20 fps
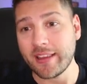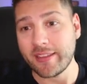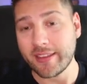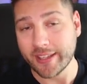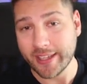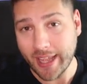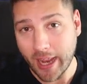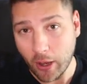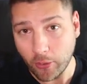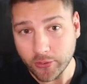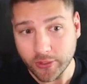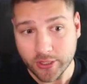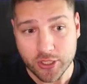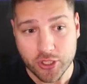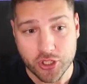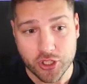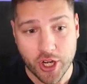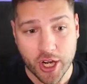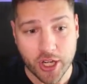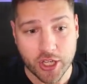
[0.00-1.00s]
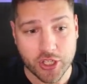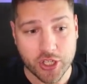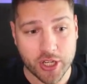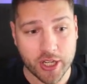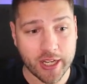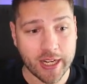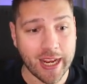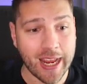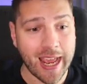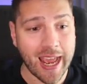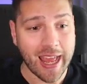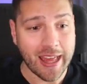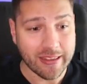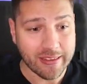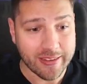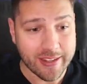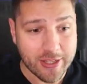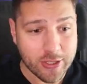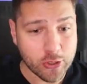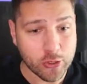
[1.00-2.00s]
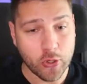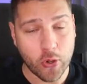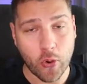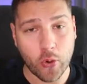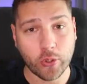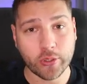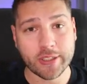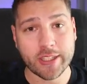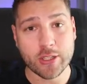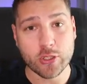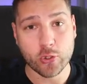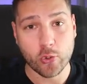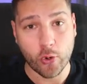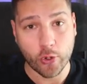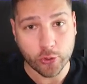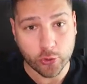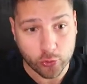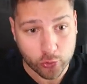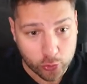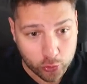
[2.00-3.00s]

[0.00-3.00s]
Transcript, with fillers: the count is changing, and this code is going